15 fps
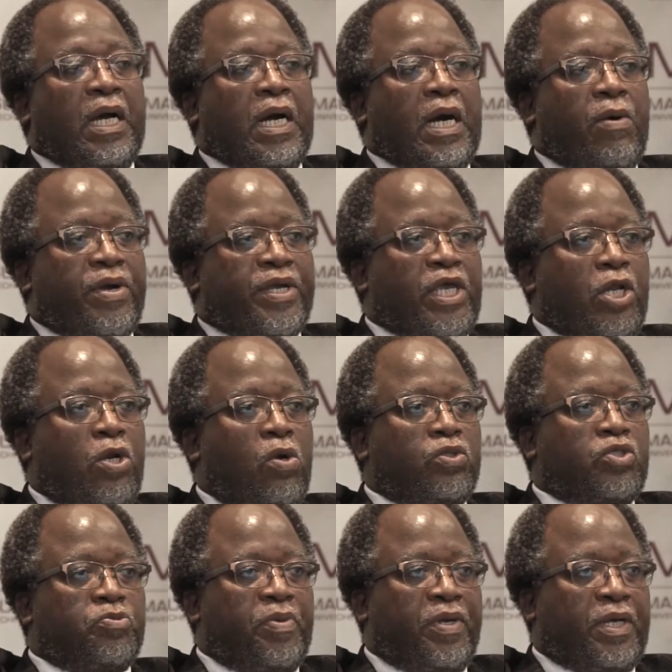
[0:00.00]
Our
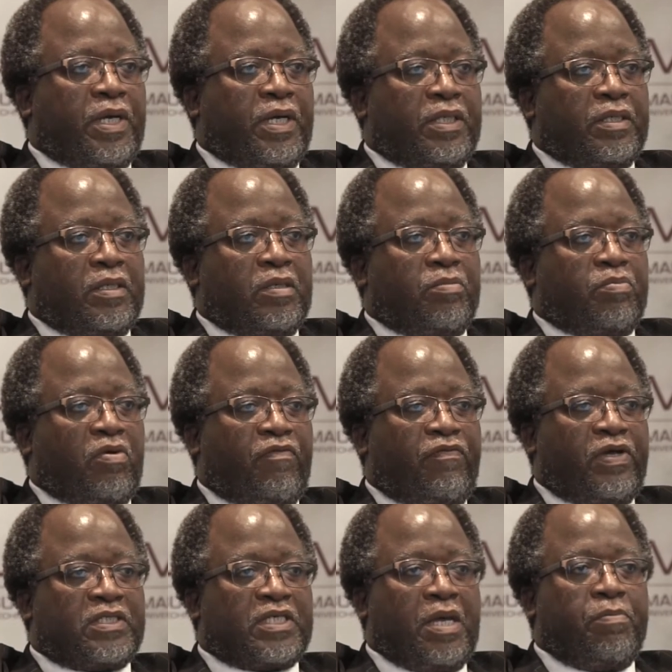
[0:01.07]
keynote speaker,
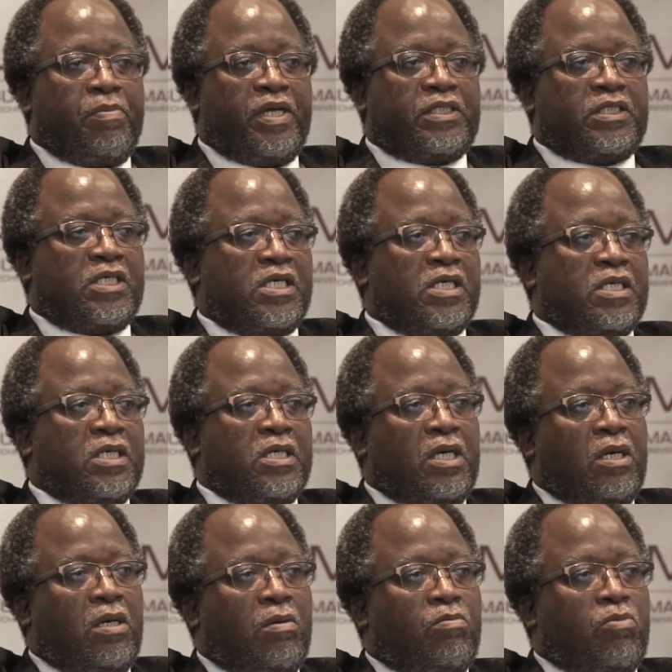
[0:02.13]
Professor Betty
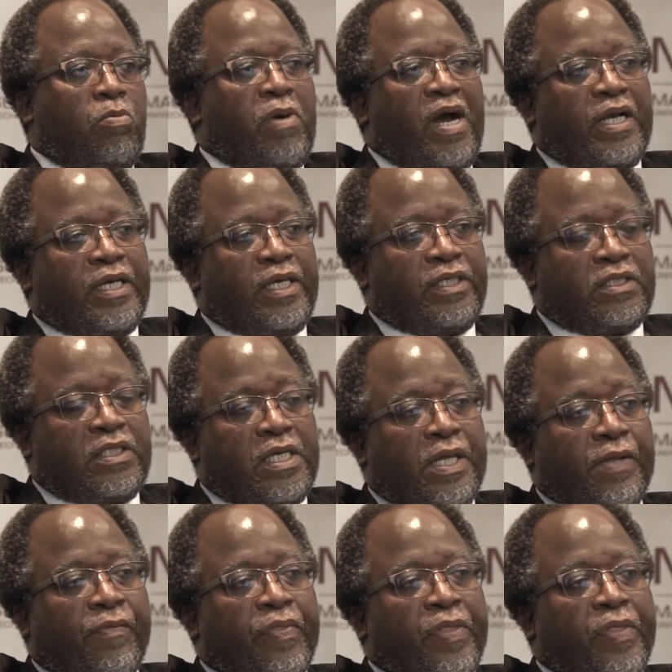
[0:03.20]
Mubangizi,